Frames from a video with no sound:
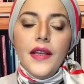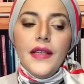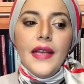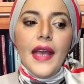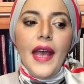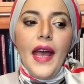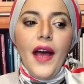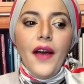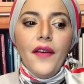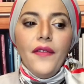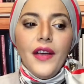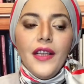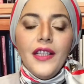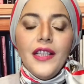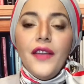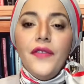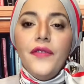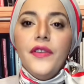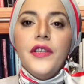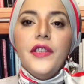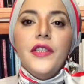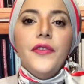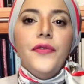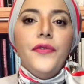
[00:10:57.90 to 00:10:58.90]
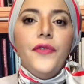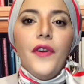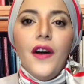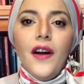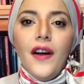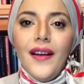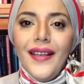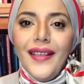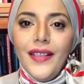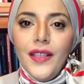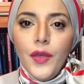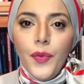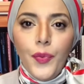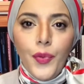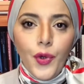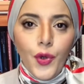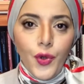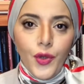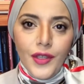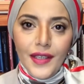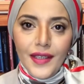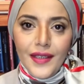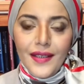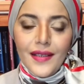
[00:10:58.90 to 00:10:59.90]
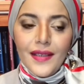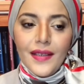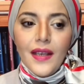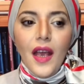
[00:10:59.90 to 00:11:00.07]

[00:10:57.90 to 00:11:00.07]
have a diversified products